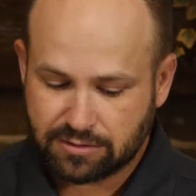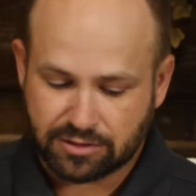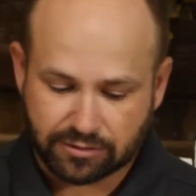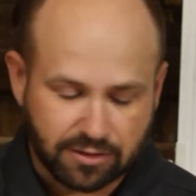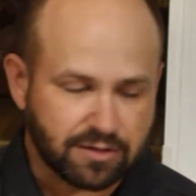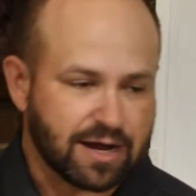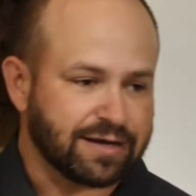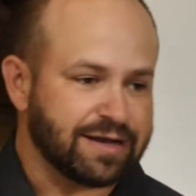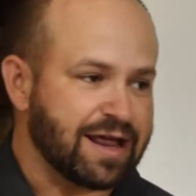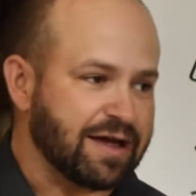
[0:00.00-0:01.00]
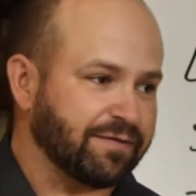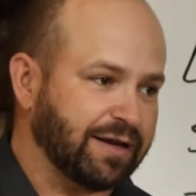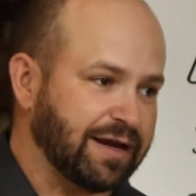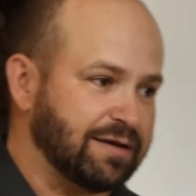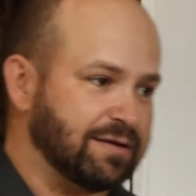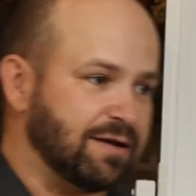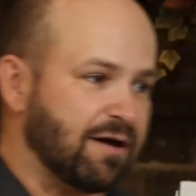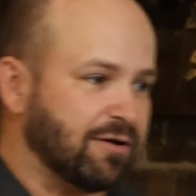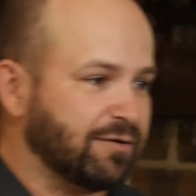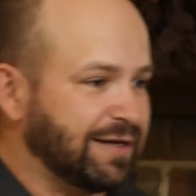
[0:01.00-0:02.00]
to learn how to navigate
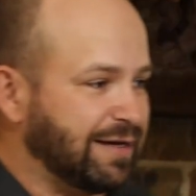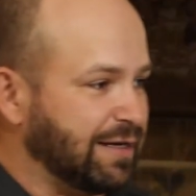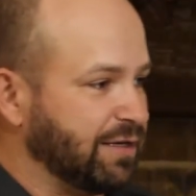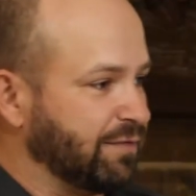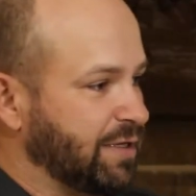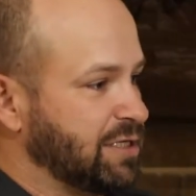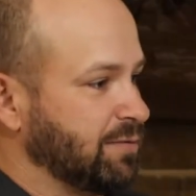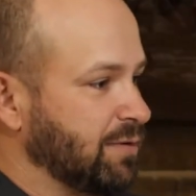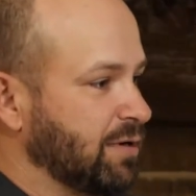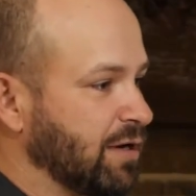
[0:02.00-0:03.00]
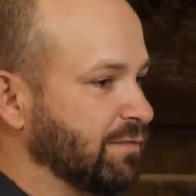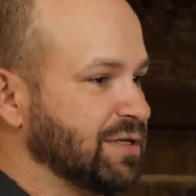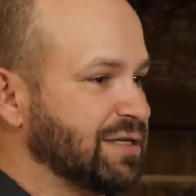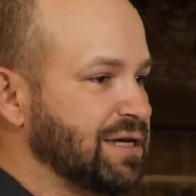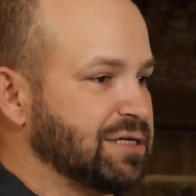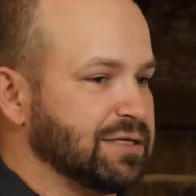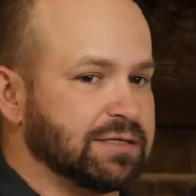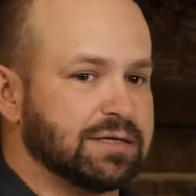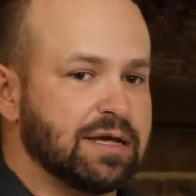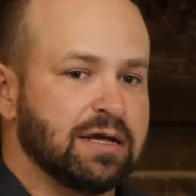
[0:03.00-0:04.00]
not only individual
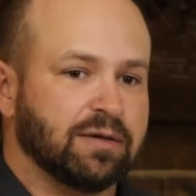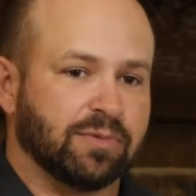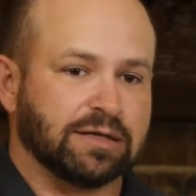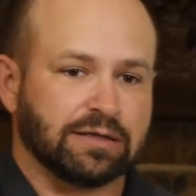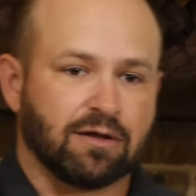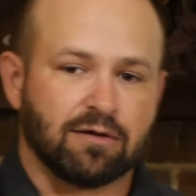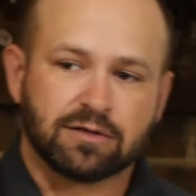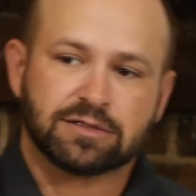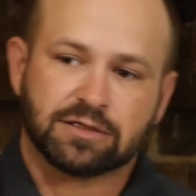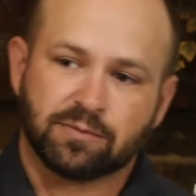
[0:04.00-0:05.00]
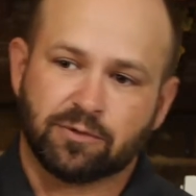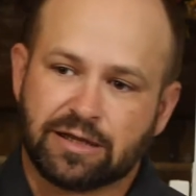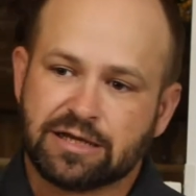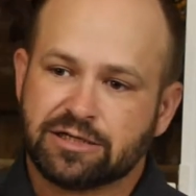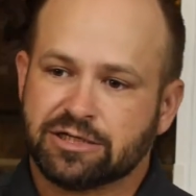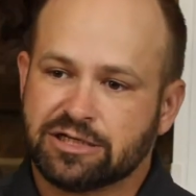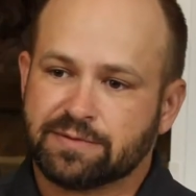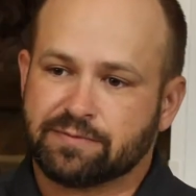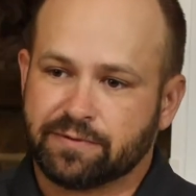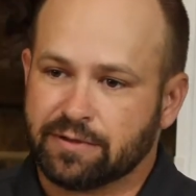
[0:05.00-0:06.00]
conversations, but long-term
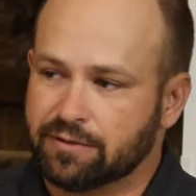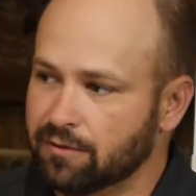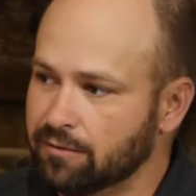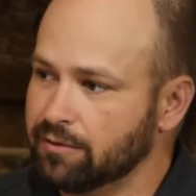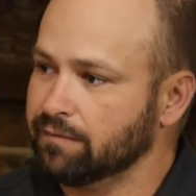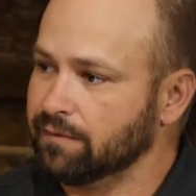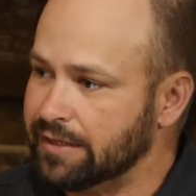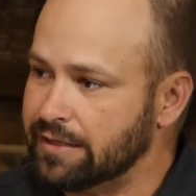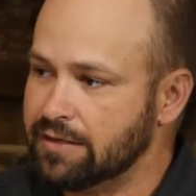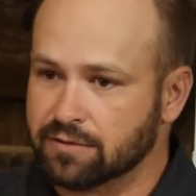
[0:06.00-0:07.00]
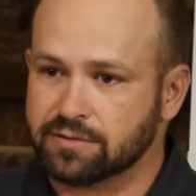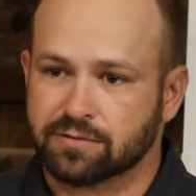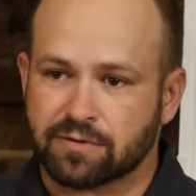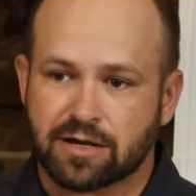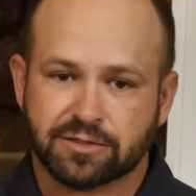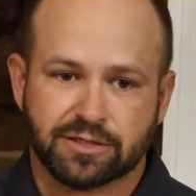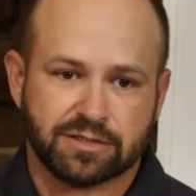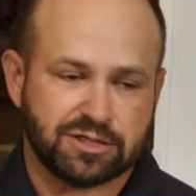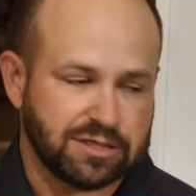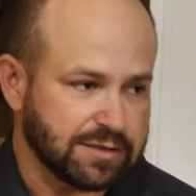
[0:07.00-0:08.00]
relationships with the goal of leading those around you to
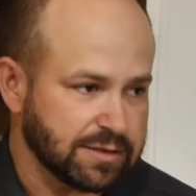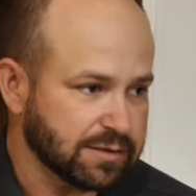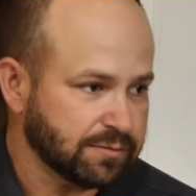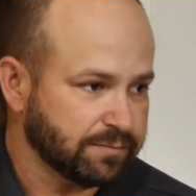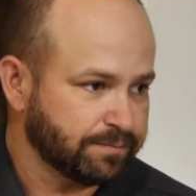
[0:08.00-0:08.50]
Jesus.